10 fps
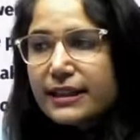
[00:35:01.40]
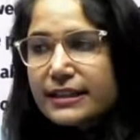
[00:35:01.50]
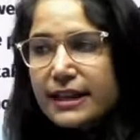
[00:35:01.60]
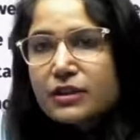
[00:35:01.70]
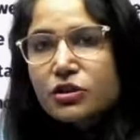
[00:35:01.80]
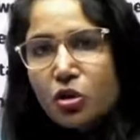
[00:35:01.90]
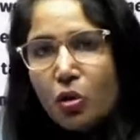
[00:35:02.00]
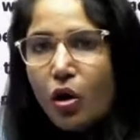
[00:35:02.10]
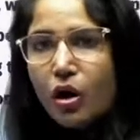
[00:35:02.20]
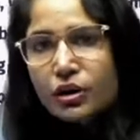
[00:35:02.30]
this is
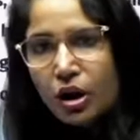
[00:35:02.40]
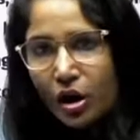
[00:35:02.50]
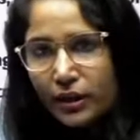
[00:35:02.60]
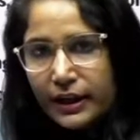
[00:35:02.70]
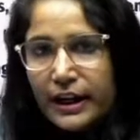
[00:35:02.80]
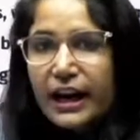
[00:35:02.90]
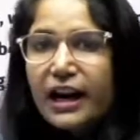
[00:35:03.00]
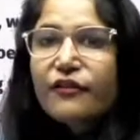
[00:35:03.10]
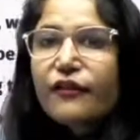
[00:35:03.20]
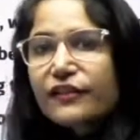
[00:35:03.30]
so or not.
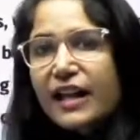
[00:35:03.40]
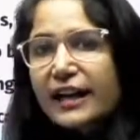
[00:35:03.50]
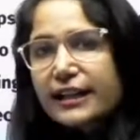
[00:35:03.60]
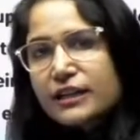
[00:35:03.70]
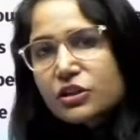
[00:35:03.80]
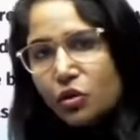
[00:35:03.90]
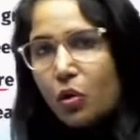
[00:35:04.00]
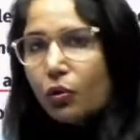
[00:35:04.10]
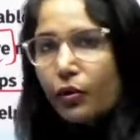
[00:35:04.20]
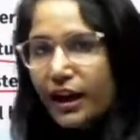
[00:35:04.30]
If that is
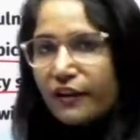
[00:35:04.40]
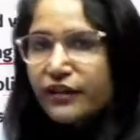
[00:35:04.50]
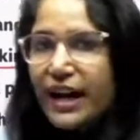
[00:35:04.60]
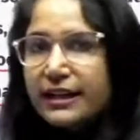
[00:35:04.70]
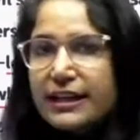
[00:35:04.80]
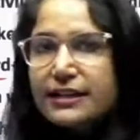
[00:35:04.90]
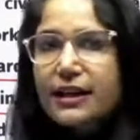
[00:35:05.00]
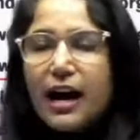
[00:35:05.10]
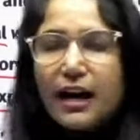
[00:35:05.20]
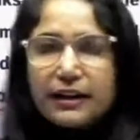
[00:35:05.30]
so, if that is
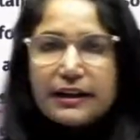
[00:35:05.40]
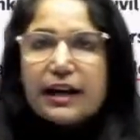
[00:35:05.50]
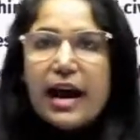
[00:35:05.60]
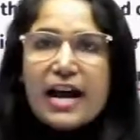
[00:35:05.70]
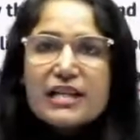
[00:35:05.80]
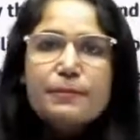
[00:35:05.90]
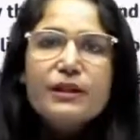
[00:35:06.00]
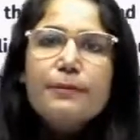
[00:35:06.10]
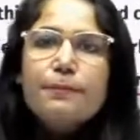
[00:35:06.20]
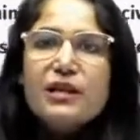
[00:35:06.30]
occurring as
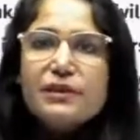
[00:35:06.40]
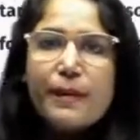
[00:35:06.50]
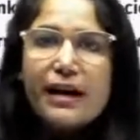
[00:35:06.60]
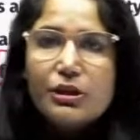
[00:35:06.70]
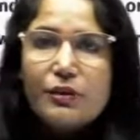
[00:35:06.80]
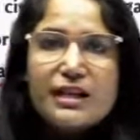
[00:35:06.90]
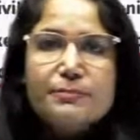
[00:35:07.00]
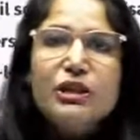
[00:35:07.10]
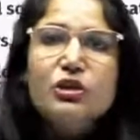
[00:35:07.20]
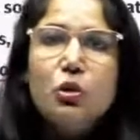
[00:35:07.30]
per the perspective has
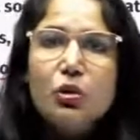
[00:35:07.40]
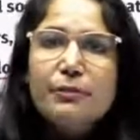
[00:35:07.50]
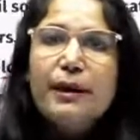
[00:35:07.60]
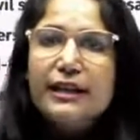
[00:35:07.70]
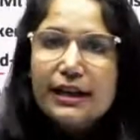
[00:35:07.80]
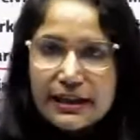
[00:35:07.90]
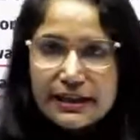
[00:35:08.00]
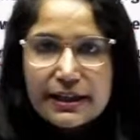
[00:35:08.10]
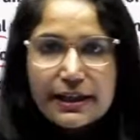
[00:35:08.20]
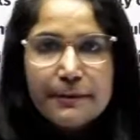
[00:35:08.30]
been told by the
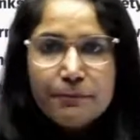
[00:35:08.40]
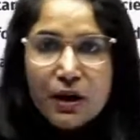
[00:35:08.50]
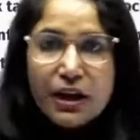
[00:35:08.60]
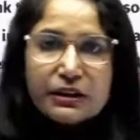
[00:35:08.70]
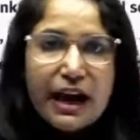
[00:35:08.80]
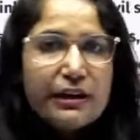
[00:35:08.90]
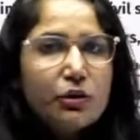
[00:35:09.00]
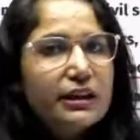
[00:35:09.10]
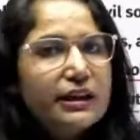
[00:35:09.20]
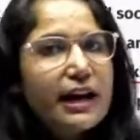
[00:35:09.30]
country, then
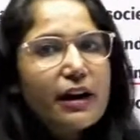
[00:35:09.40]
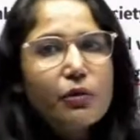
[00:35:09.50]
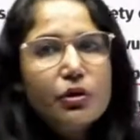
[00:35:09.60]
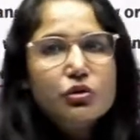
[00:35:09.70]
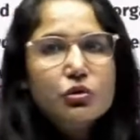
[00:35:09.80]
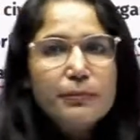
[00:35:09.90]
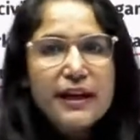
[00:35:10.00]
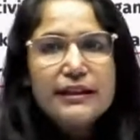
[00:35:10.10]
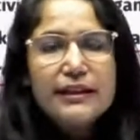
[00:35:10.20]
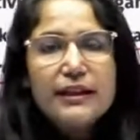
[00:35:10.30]
only they are going to
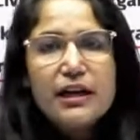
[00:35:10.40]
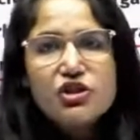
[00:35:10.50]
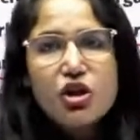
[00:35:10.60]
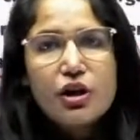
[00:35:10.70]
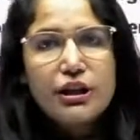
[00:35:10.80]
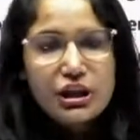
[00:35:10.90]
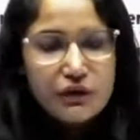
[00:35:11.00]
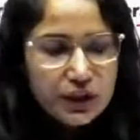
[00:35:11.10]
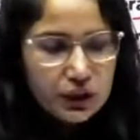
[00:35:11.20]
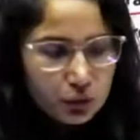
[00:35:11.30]
make the surety
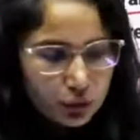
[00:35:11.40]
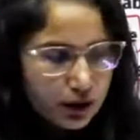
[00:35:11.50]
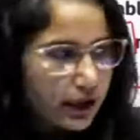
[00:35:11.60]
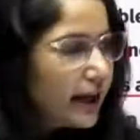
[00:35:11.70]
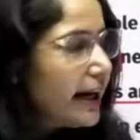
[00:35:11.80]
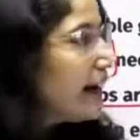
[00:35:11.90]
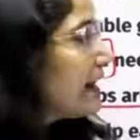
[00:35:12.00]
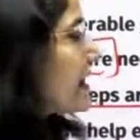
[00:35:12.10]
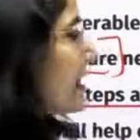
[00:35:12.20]
of the loan. In the